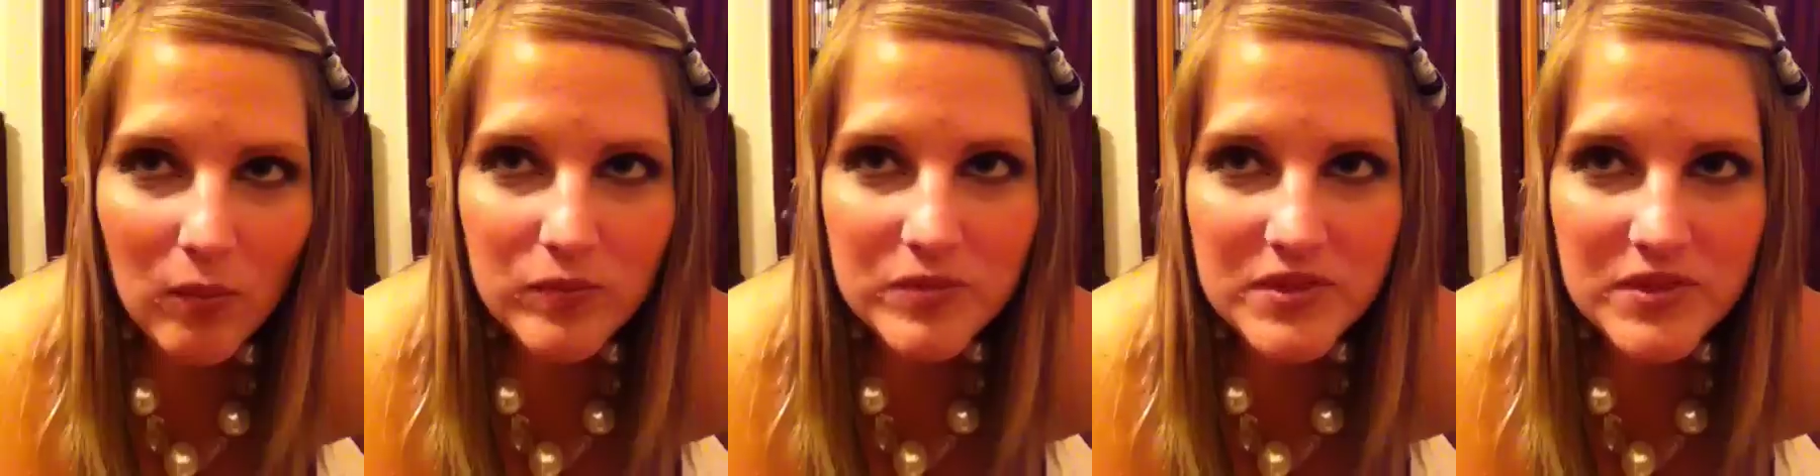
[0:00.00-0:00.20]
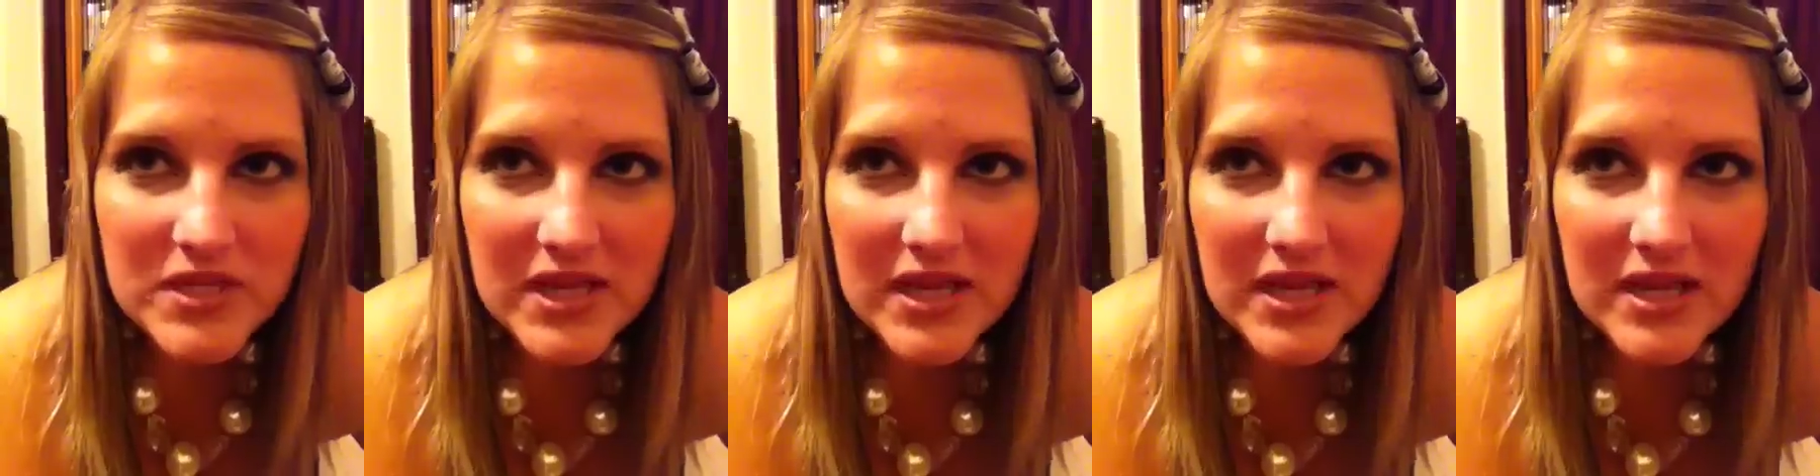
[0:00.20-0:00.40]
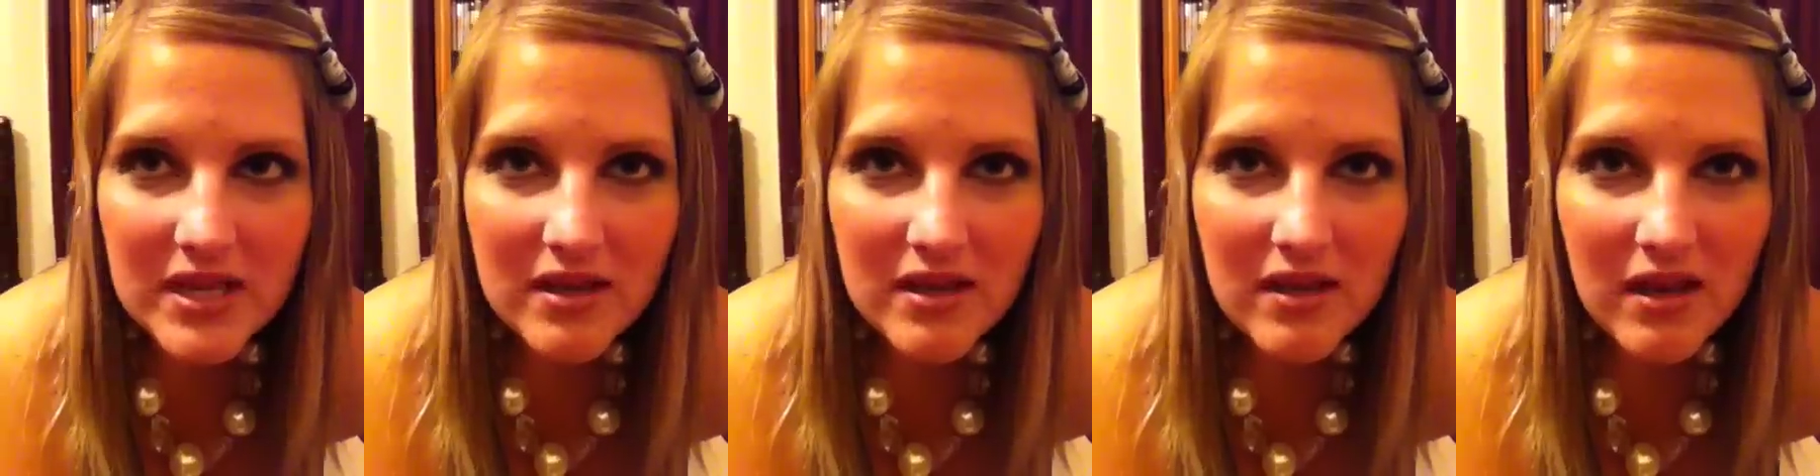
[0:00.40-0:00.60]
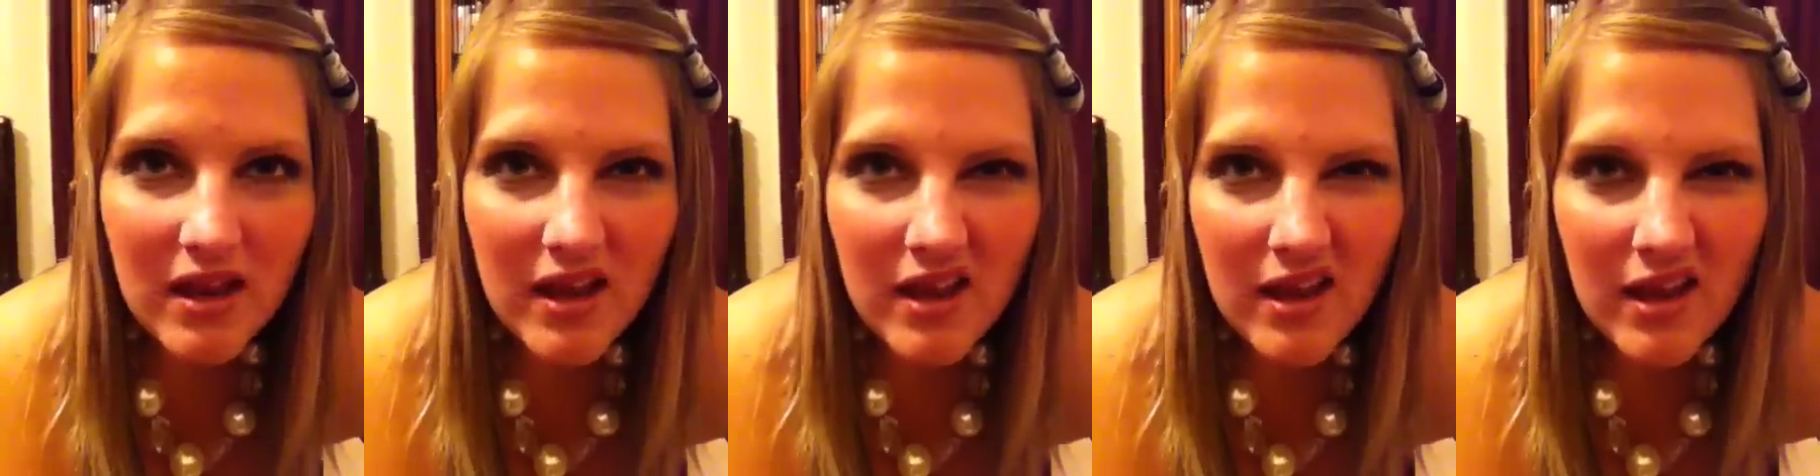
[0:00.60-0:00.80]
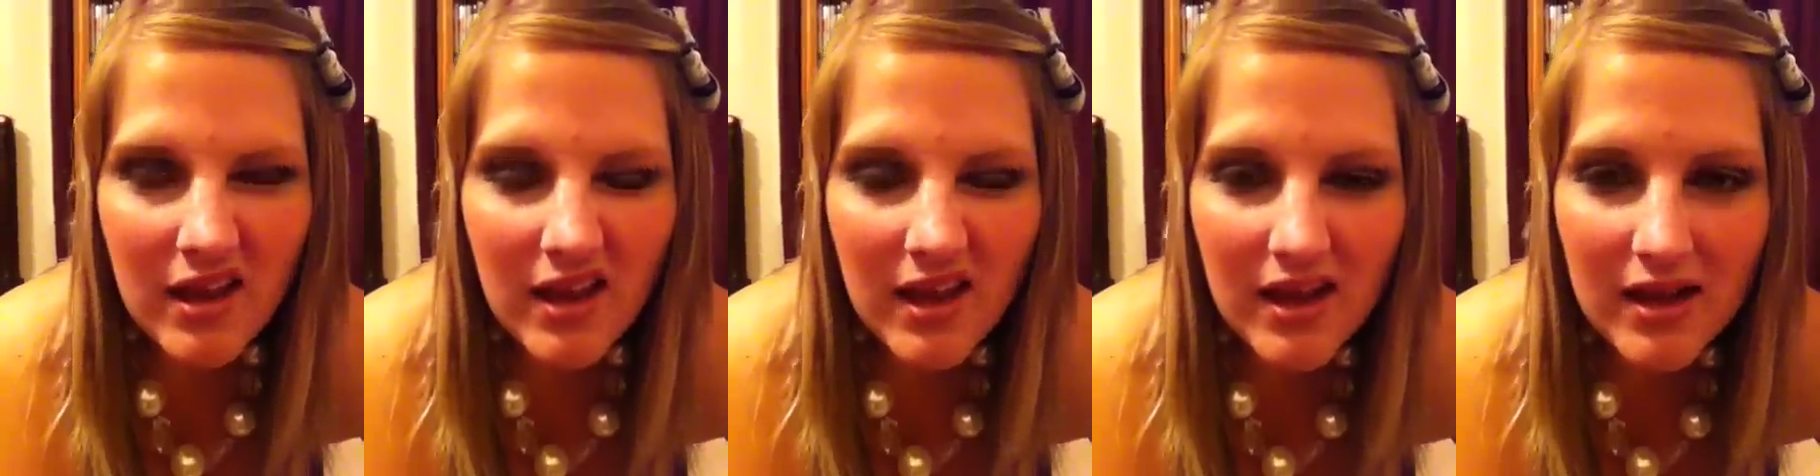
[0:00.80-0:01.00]
did
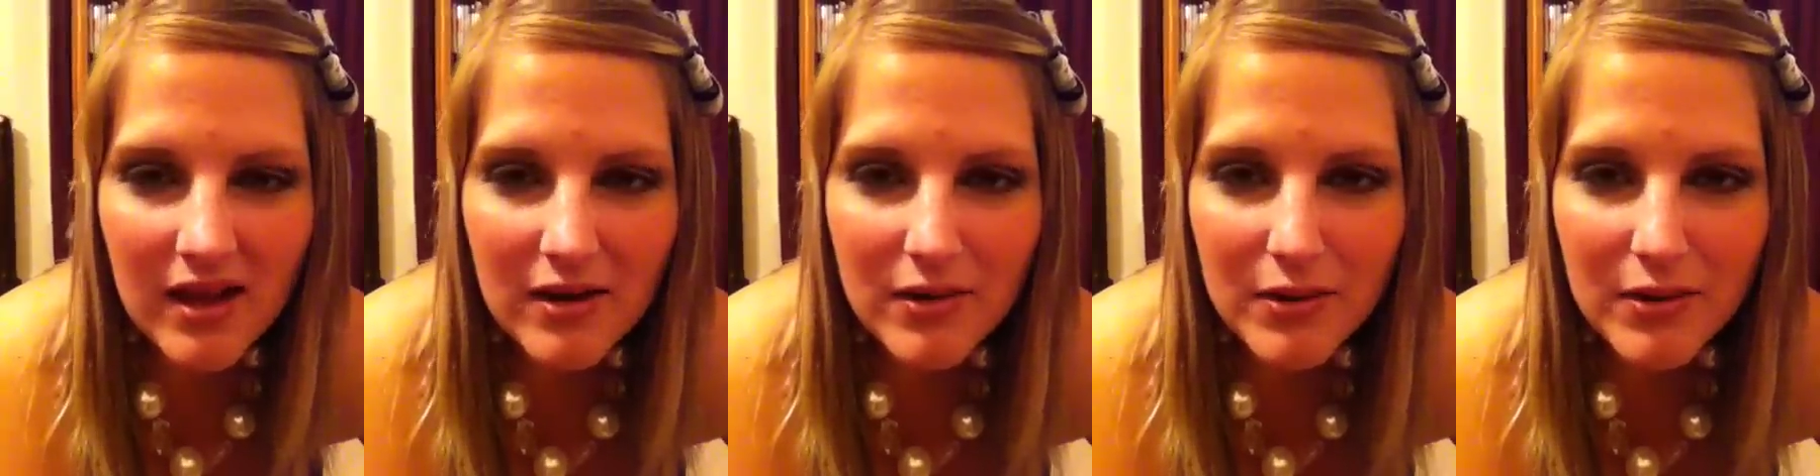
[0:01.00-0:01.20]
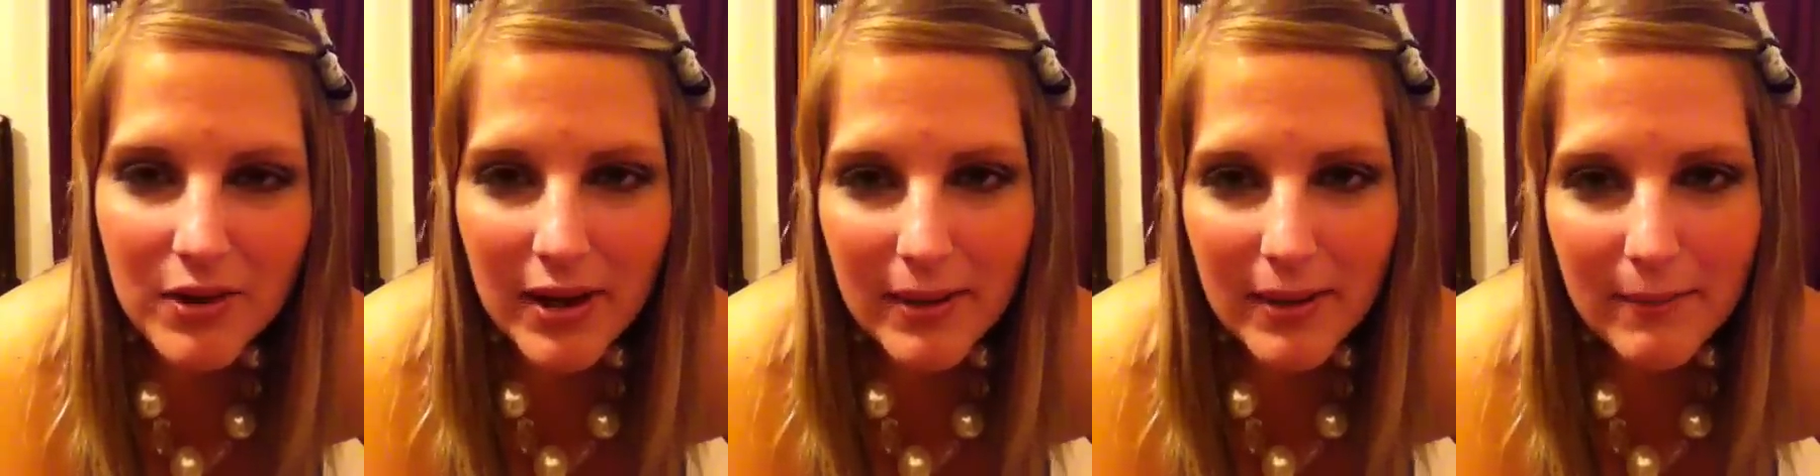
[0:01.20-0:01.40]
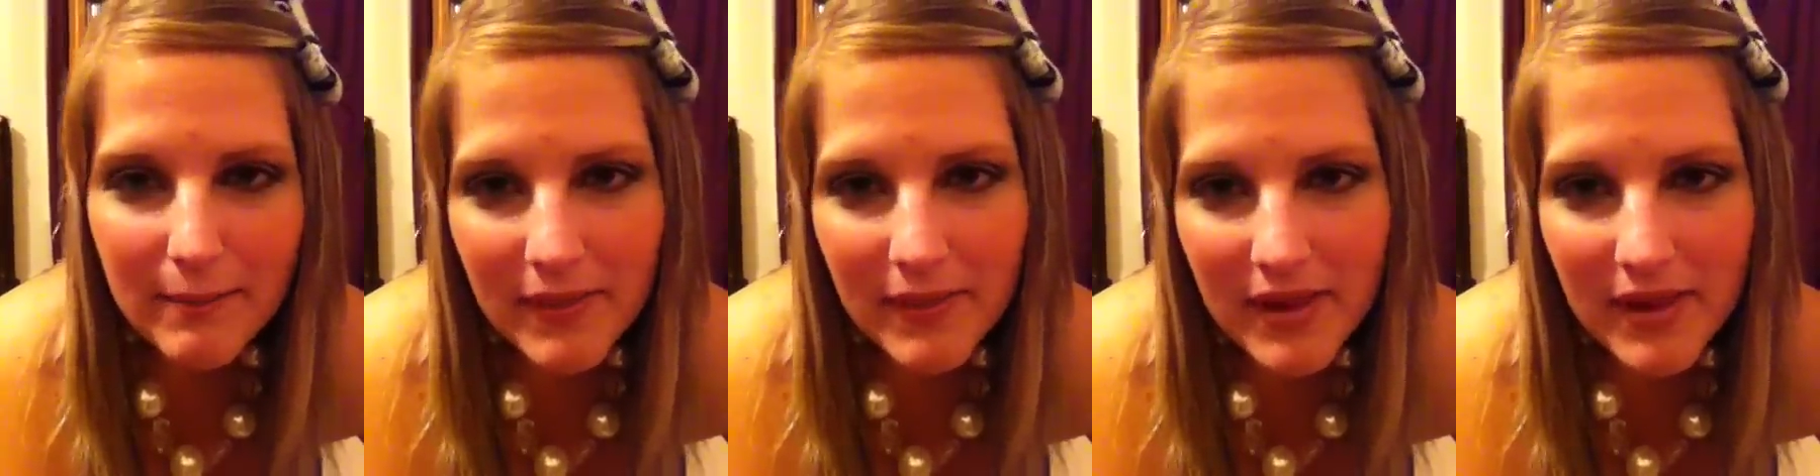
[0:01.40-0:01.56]
like 8 or 9